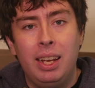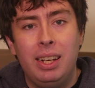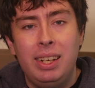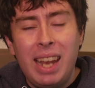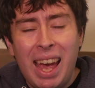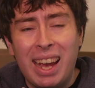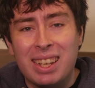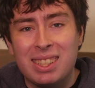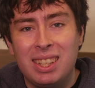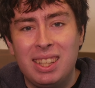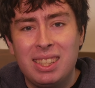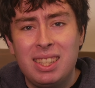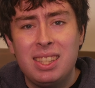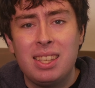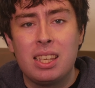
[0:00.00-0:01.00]
Next, and
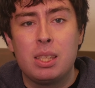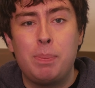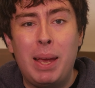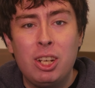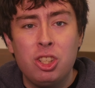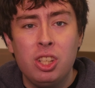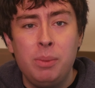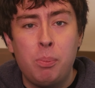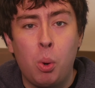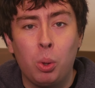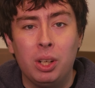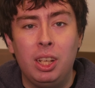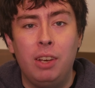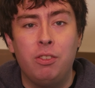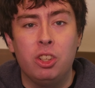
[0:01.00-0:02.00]
this is especially
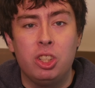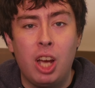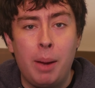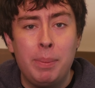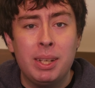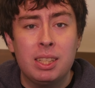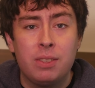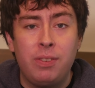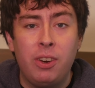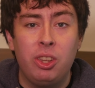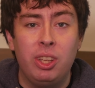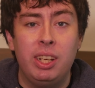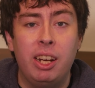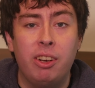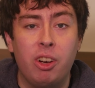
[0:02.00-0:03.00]
important if your topic is
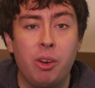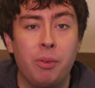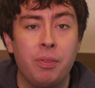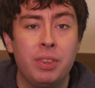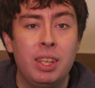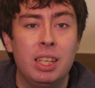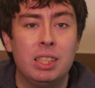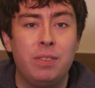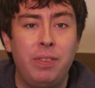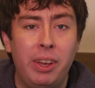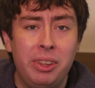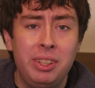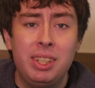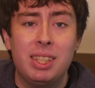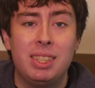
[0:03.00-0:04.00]
fairly narrow, is
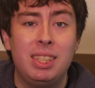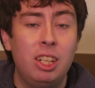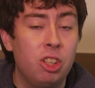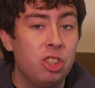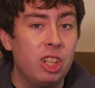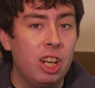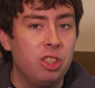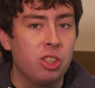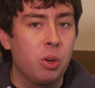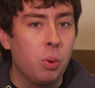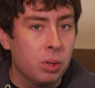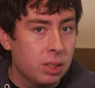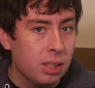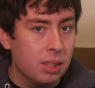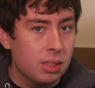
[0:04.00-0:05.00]
failing to synergize your
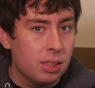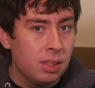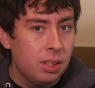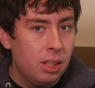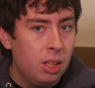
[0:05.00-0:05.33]
courses.